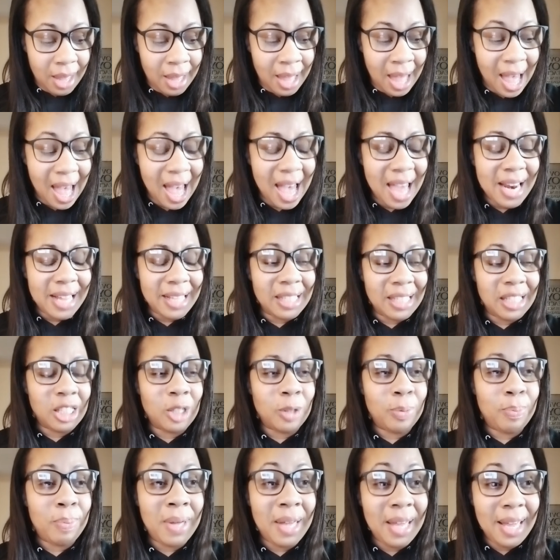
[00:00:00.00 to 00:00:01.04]
God is
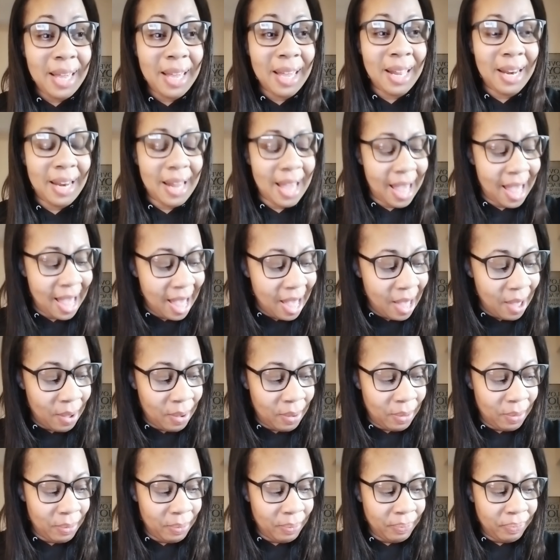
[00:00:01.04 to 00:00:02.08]
speaking
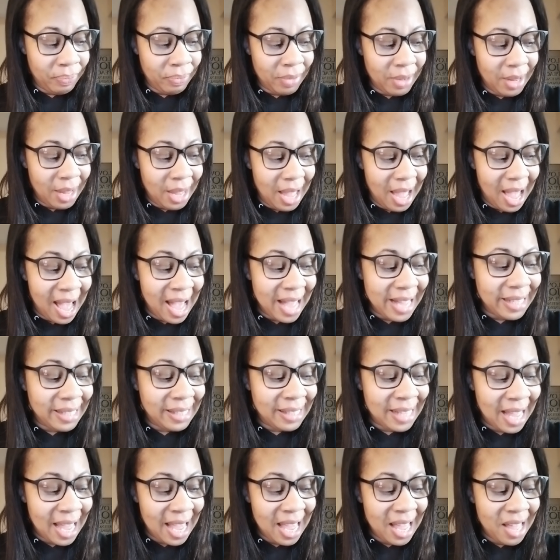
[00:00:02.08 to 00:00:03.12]
out
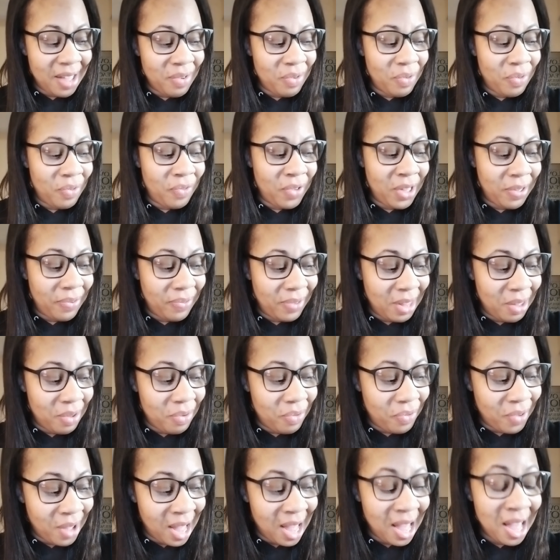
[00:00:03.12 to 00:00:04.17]
Isaiah
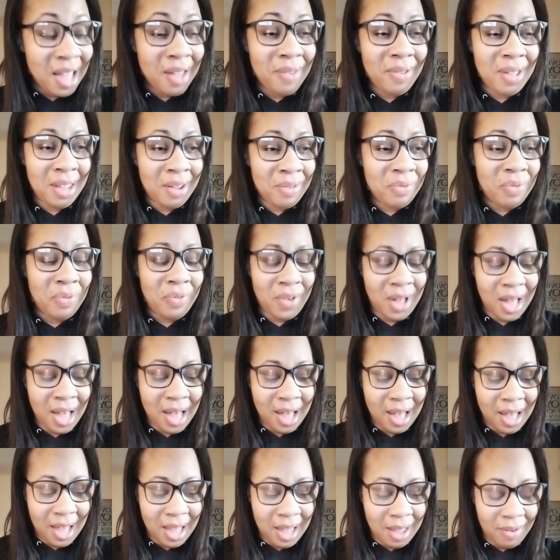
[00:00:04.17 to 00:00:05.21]
55 and
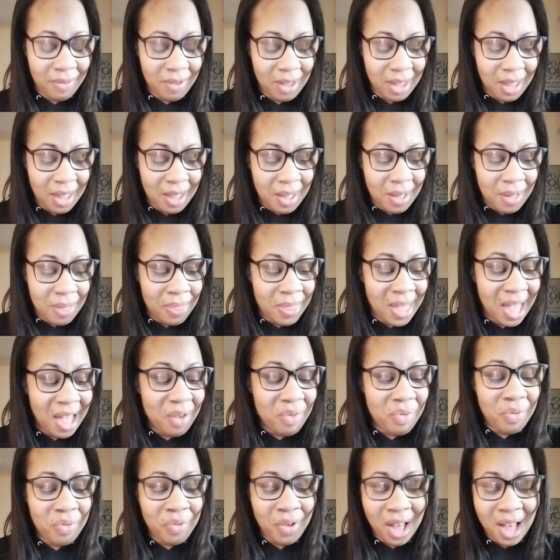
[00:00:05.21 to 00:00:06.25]
5.
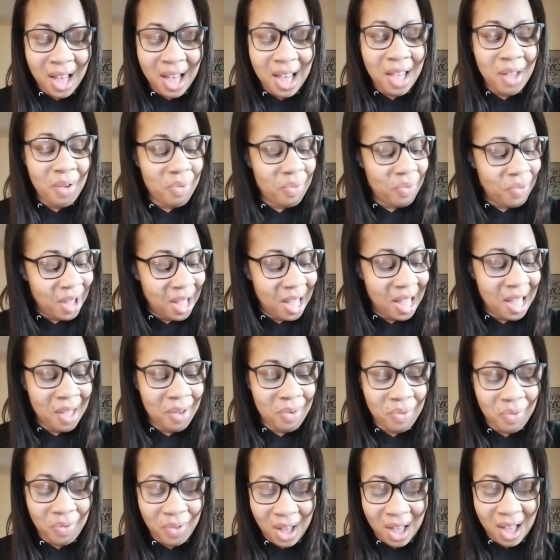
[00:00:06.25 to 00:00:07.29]
That
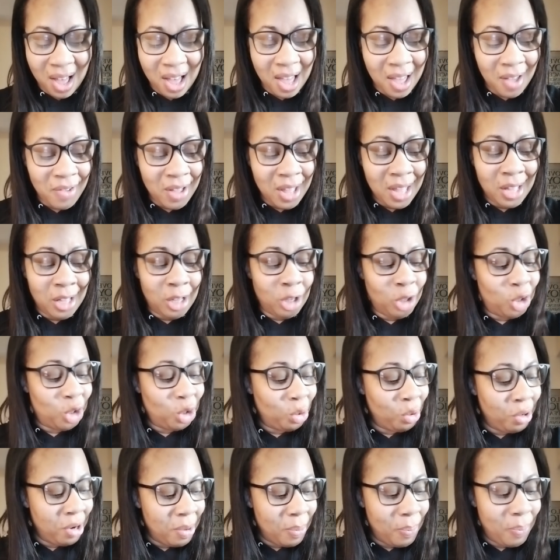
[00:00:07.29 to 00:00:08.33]
555
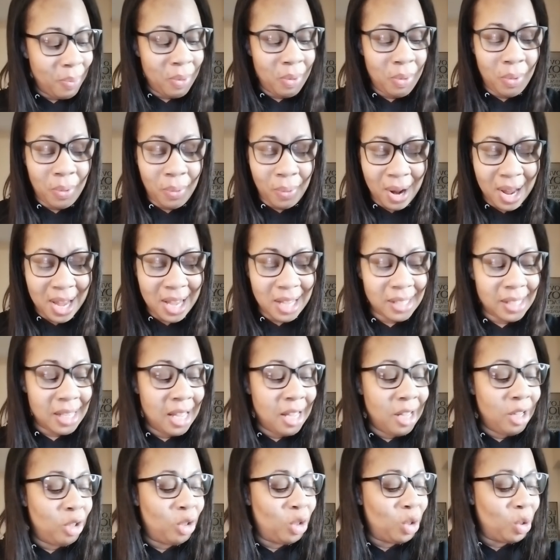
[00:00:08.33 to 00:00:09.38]
triple grace,
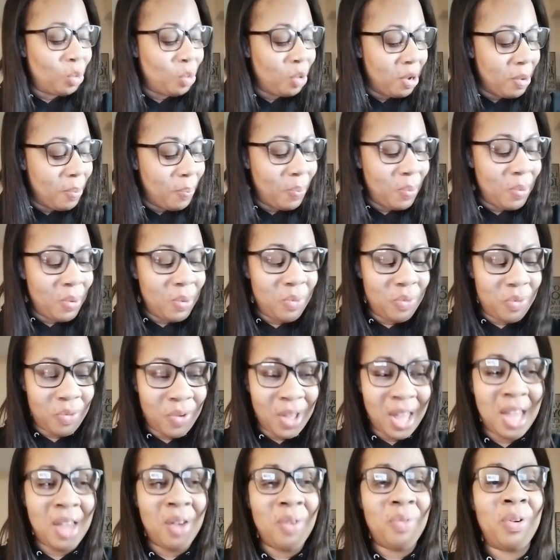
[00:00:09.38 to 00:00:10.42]
triple
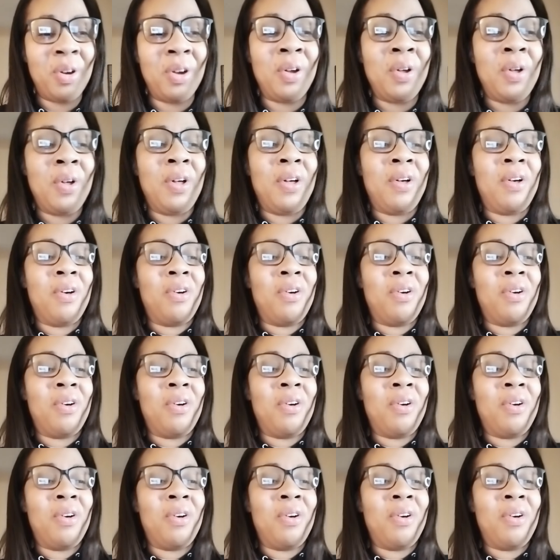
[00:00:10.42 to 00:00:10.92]
favor,